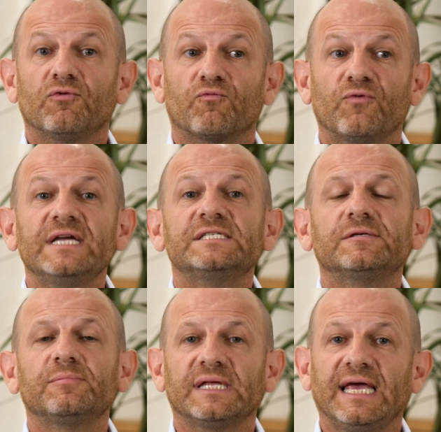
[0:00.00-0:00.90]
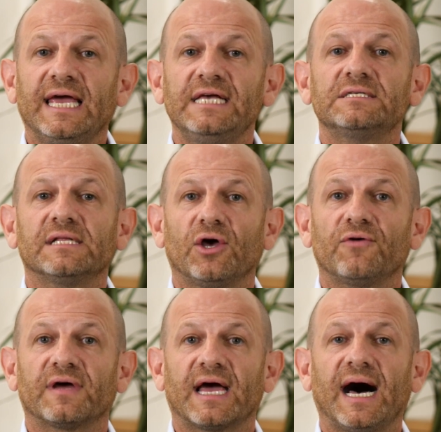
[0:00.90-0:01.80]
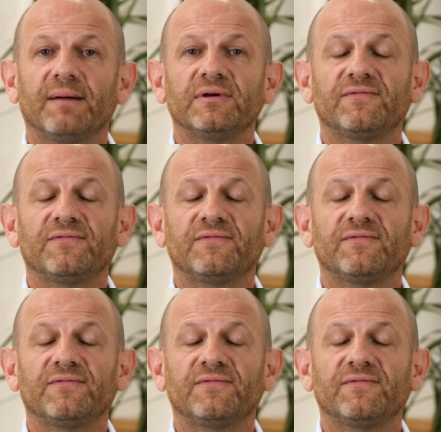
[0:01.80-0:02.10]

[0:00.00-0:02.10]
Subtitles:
reasonably easily overcome